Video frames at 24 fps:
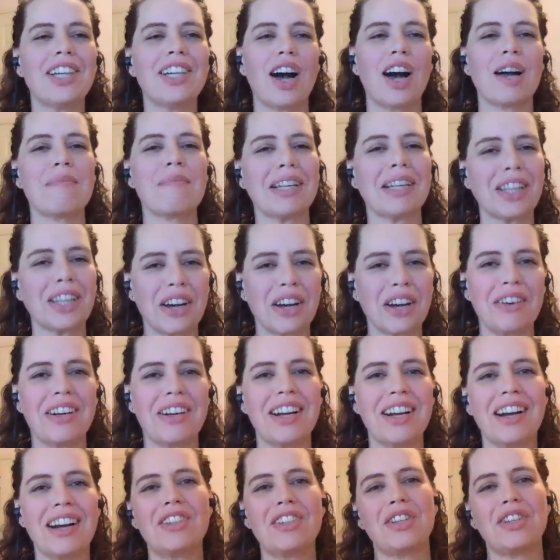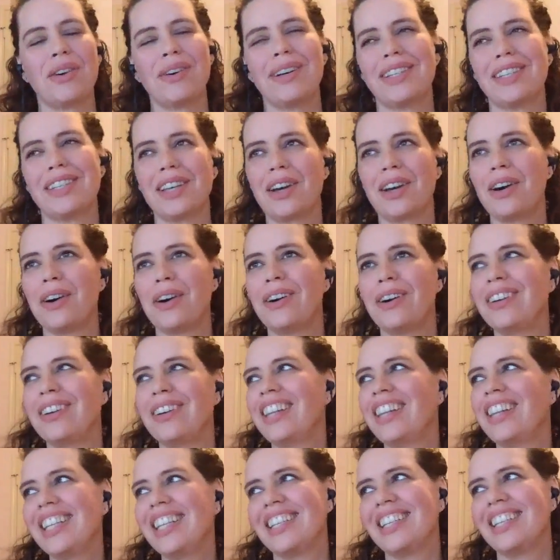about the code and not show us the code.
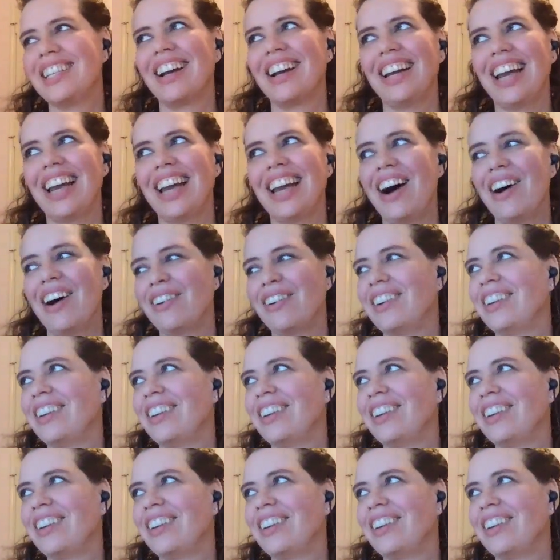That's not allowed.